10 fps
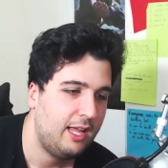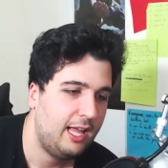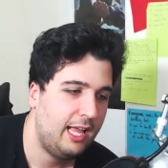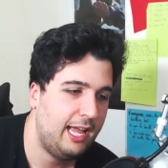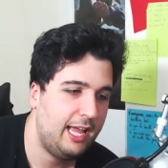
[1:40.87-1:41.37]

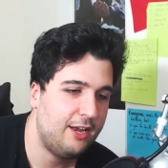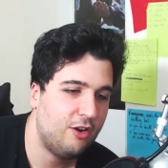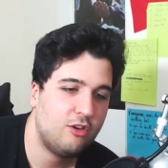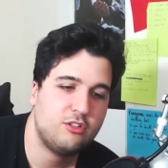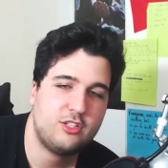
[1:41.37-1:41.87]
And
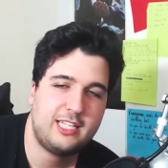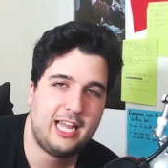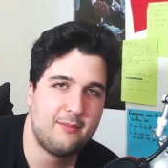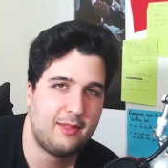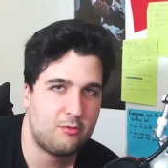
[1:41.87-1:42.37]
all the
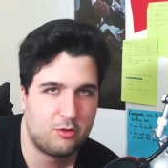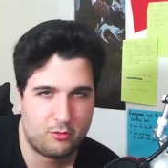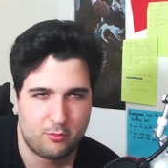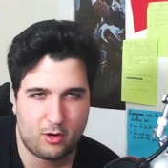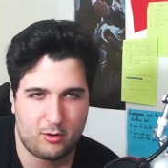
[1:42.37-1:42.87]
game like World
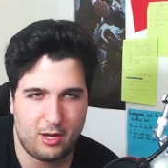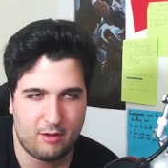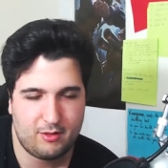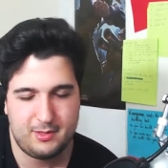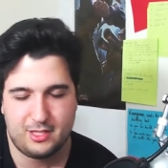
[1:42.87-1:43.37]
of
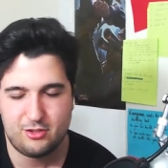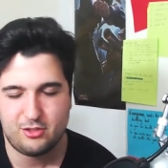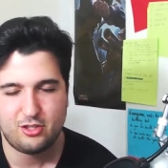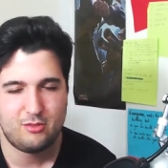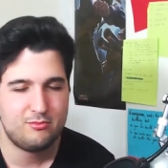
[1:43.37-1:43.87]
Warcraft, I mean, there's
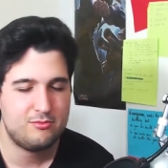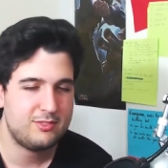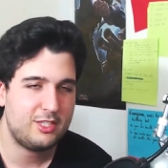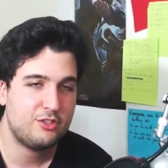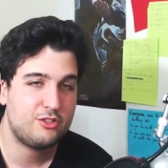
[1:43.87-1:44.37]

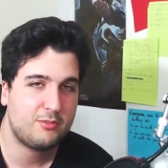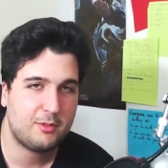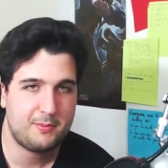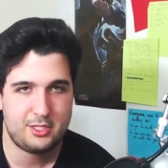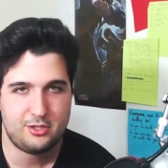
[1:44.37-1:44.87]
some there's some
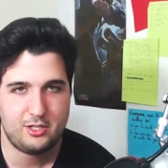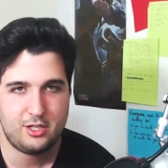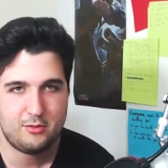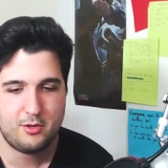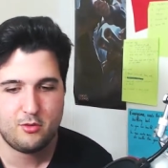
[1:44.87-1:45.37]
competition
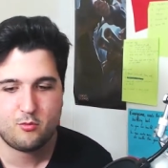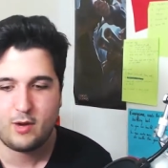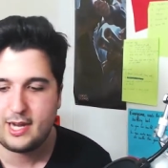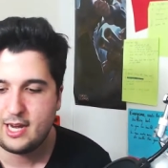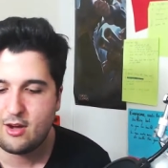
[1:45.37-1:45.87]
there, but
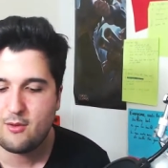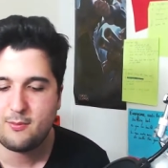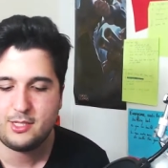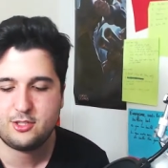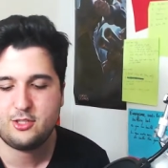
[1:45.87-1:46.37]
right now
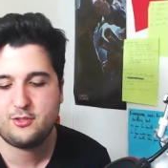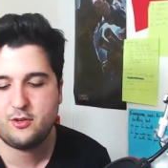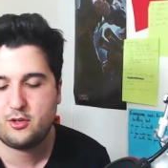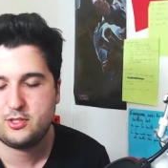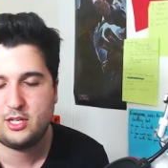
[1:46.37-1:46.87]
Blizzard is
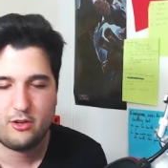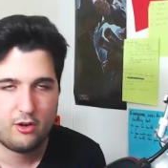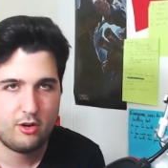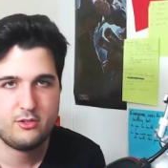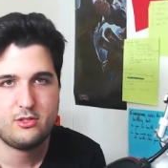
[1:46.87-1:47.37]
focusing on
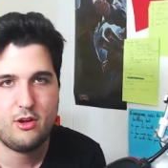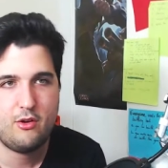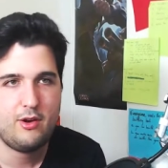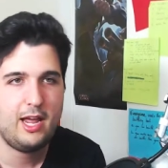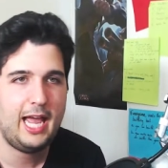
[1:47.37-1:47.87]

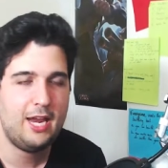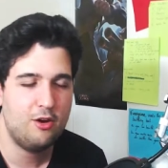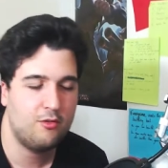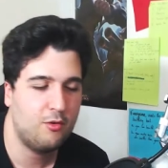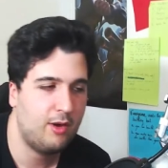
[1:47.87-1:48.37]
Hearthstone and
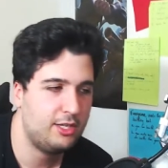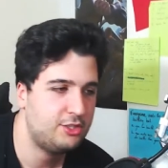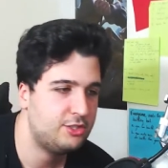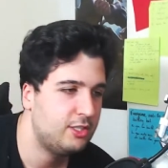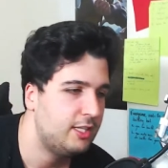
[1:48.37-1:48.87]

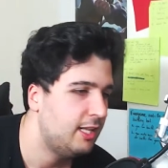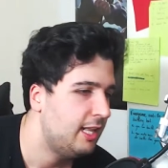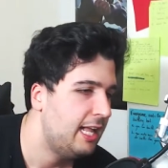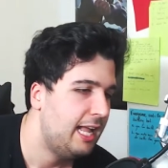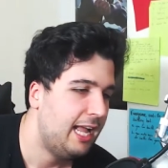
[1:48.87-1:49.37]
Overwatch.
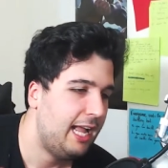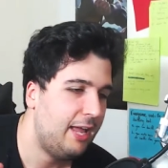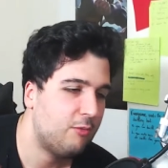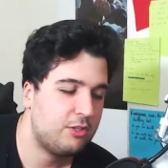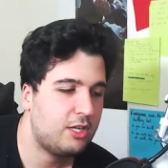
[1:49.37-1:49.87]

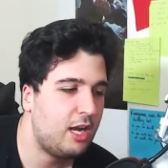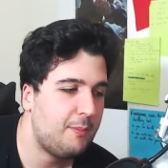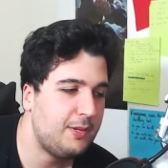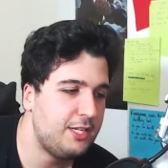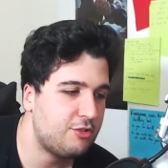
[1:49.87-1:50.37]
And what the
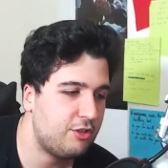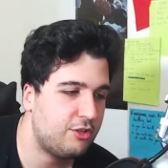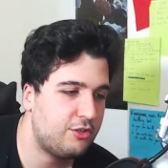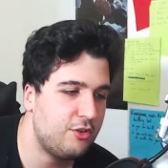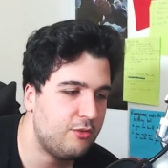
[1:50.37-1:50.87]
company is trying
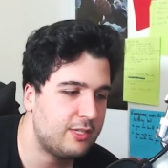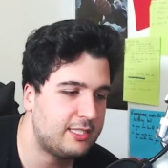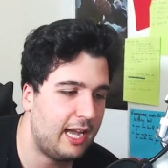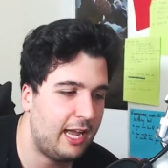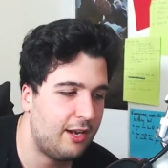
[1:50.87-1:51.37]
to do is
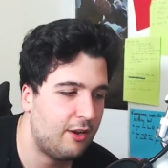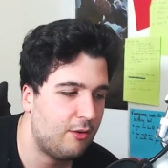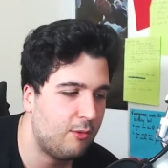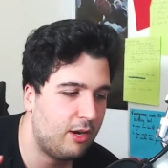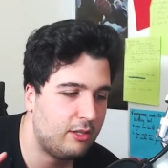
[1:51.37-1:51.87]
that,
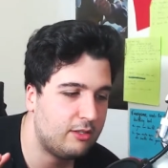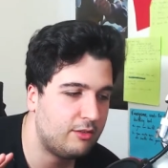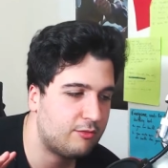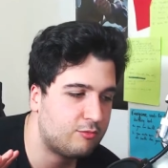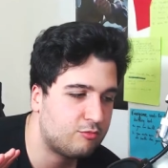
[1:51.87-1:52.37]

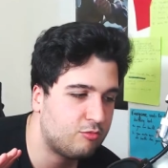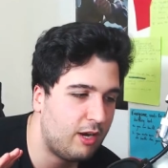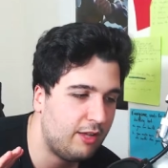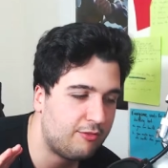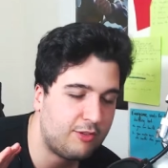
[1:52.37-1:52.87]
well,
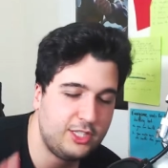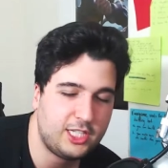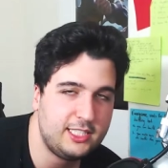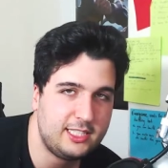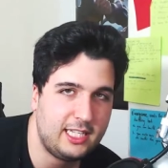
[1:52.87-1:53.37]
while
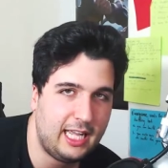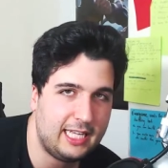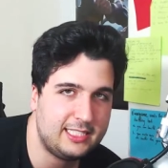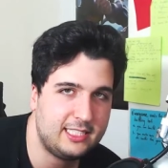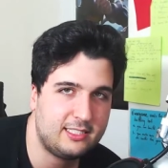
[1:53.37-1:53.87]
franchising
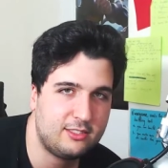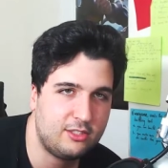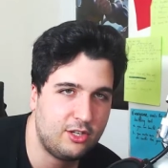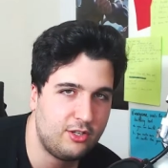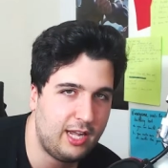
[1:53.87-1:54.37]
has its good